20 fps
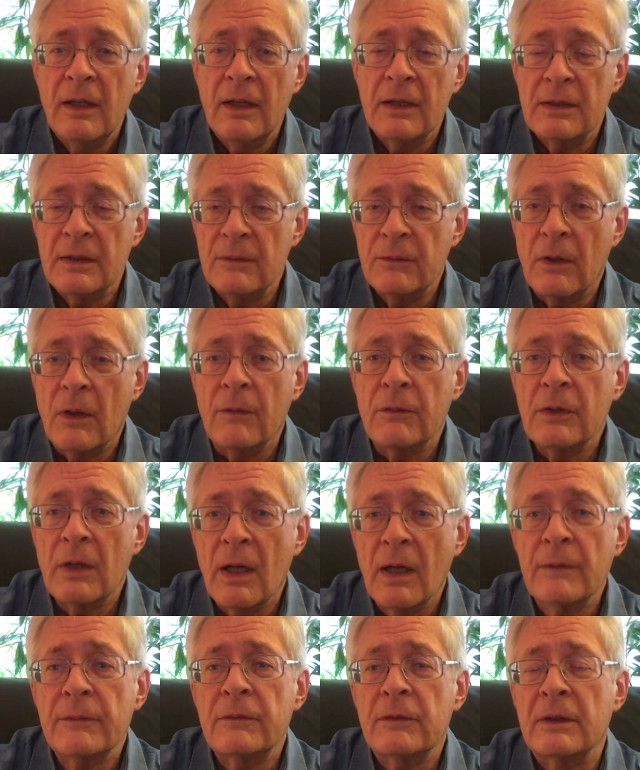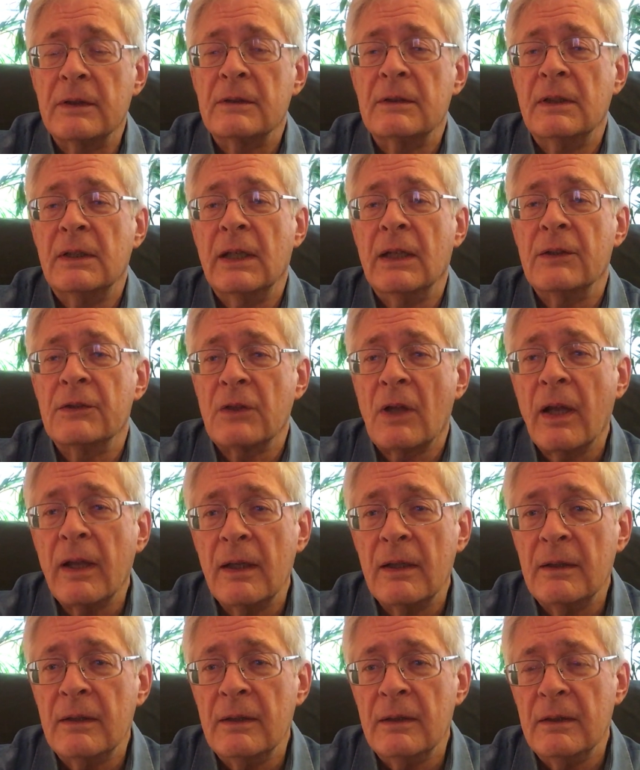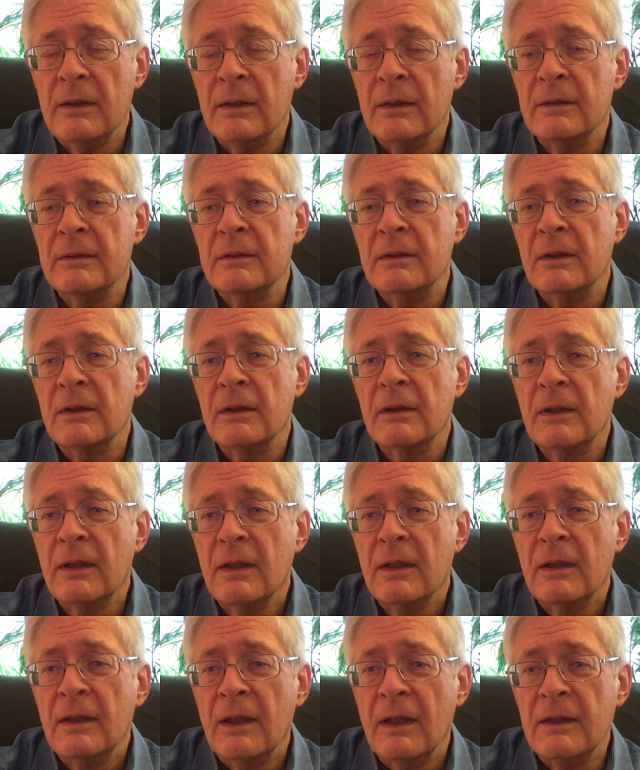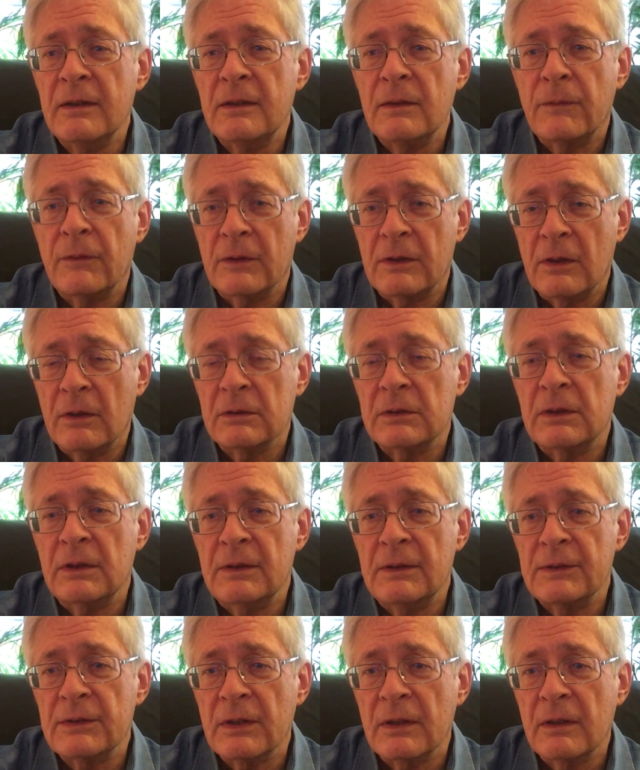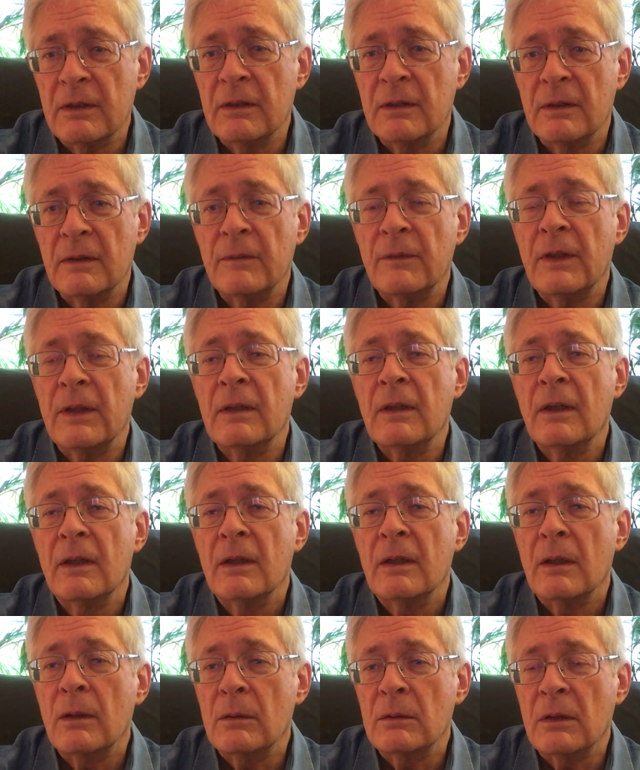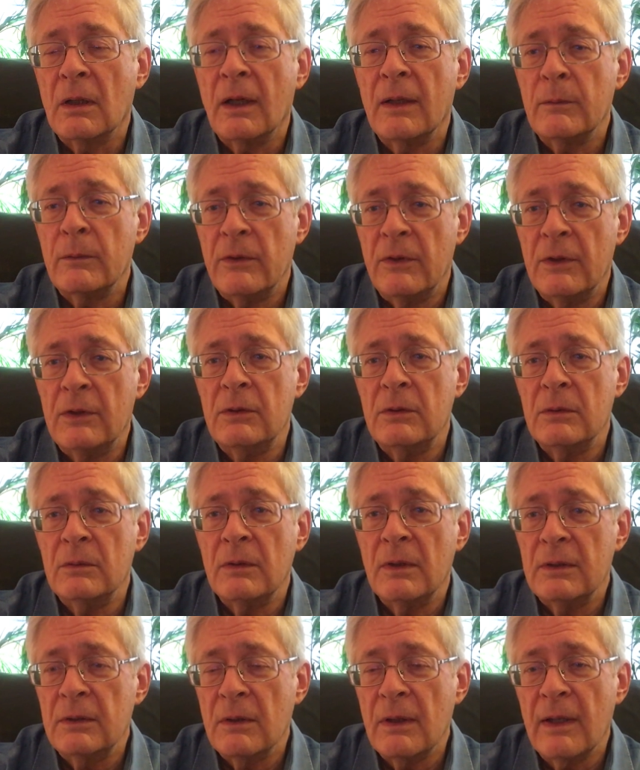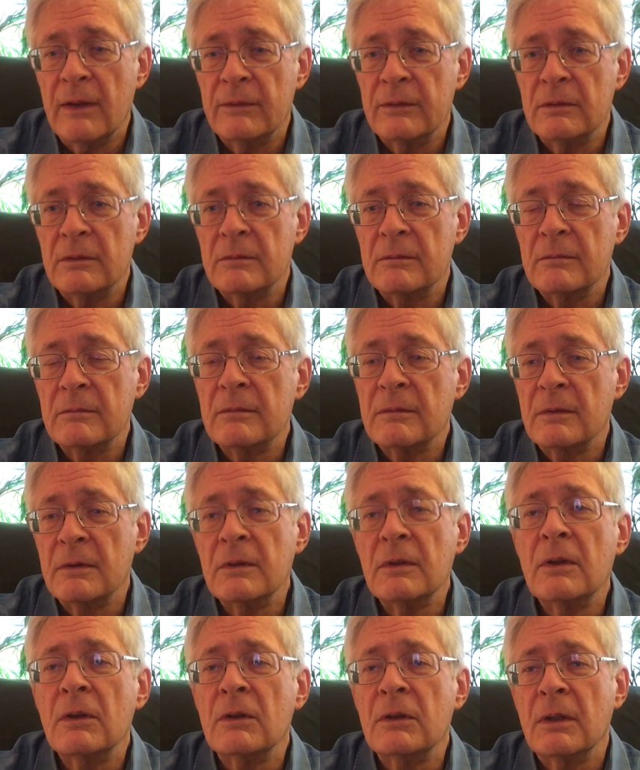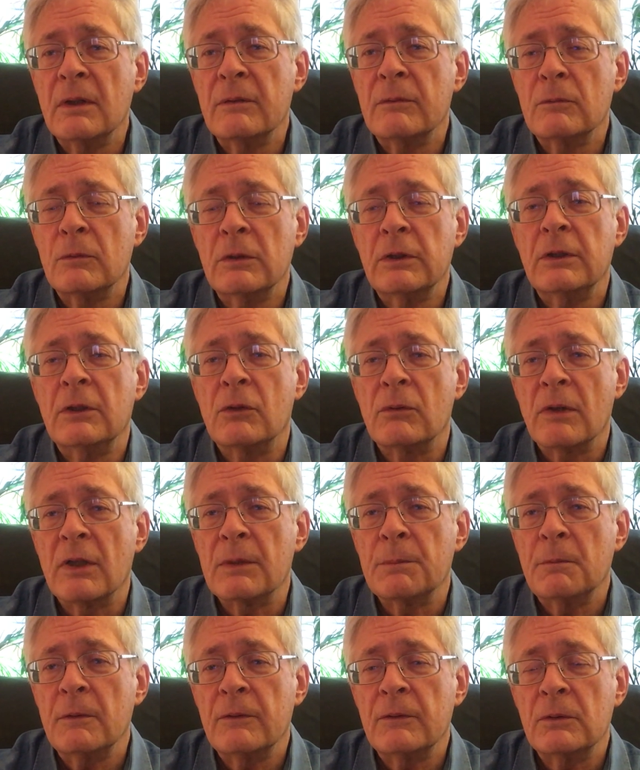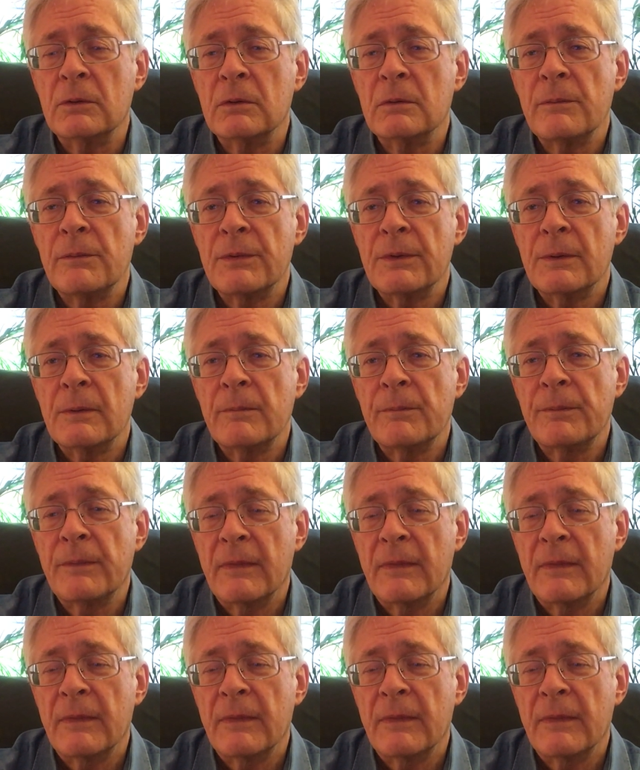it's involved conflict and anxiety and difficulties that lie within you that you haven't really addressed before. So.